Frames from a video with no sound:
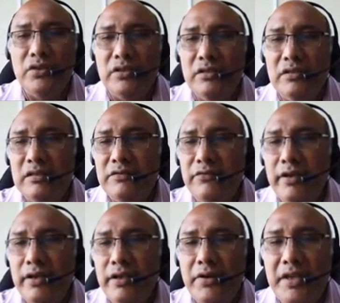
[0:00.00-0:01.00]
This is
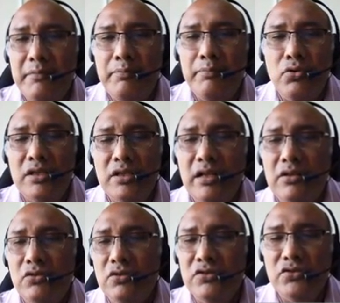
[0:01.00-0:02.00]
very important and
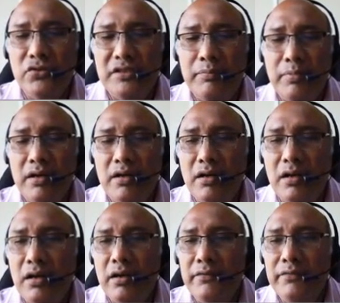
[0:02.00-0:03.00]
also is part
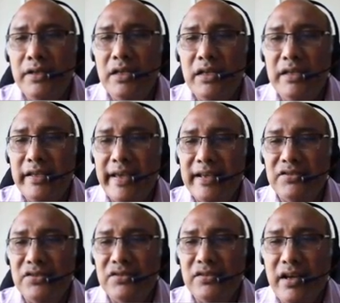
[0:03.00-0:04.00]
of the
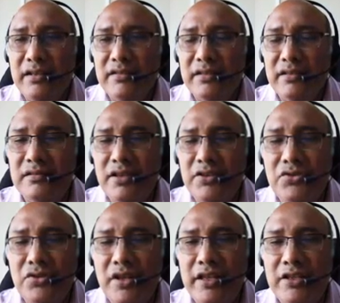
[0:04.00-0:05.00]
exercises that
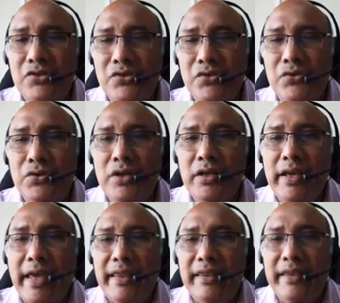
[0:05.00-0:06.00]
you need to do
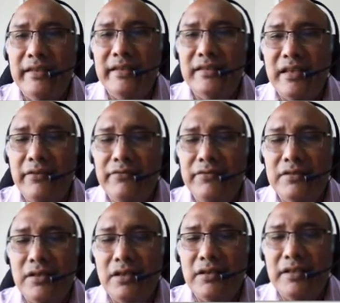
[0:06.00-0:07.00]
in this
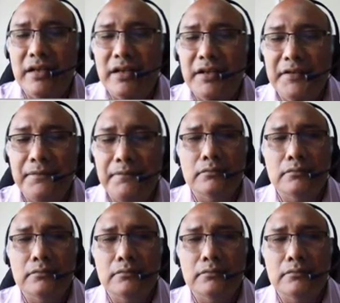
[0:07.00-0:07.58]
self-study guide.